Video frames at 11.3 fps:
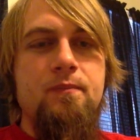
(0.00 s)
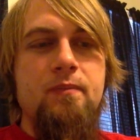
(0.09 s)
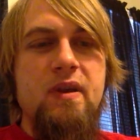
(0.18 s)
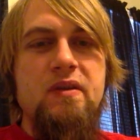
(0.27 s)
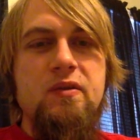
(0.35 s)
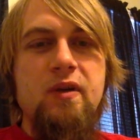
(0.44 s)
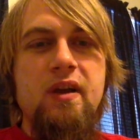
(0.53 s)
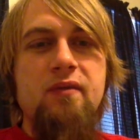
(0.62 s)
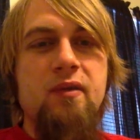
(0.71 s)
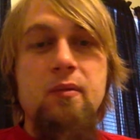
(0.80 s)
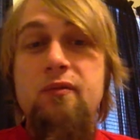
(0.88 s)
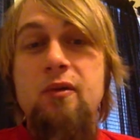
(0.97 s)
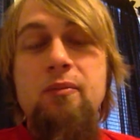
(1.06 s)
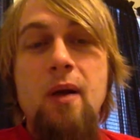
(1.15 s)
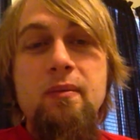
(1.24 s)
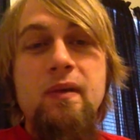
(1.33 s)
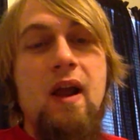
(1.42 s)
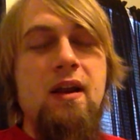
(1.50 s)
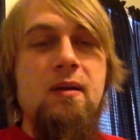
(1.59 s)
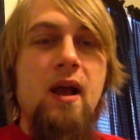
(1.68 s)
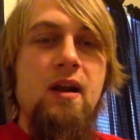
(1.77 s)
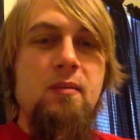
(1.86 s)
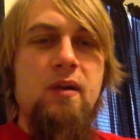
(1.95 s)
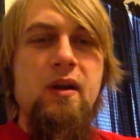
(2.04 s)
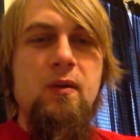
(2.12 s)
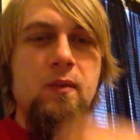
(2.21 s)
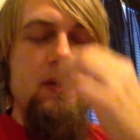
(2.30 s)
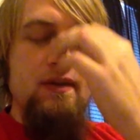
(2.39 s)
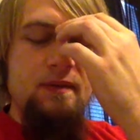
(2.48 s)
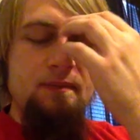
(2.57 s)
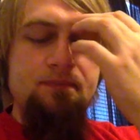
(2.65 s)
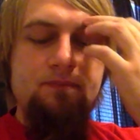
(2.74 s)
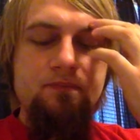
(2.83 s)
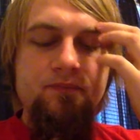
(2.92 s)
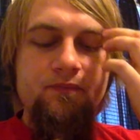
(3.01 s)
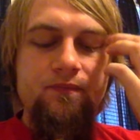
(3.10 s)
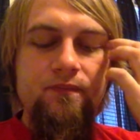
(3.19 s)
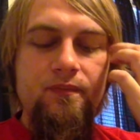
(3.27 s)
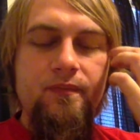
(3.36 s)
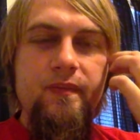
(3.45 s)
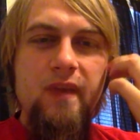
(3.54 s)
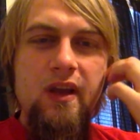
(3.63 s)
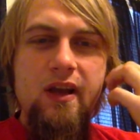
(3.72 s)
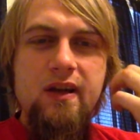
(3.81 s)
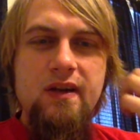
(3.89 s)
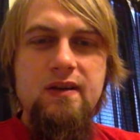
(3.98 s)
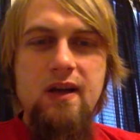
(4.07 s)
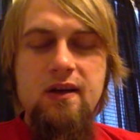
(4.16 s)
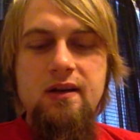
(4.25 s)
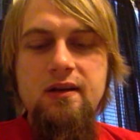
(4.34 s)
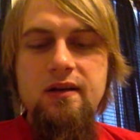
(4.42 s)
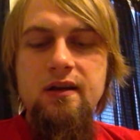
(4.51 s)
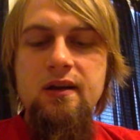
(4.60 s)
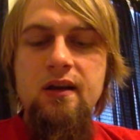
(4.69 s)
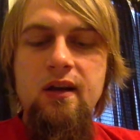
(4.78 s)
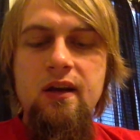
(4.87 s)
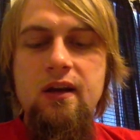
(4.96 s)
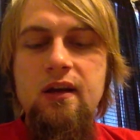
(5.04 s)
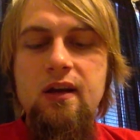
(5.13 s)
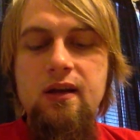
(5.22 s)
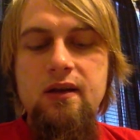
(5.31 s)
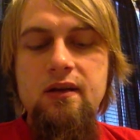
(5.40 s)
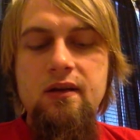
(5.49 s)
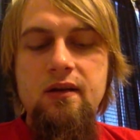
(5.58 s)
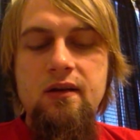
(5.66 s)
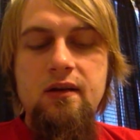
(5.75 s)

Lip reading: mystery for probably anybody with an ascendant in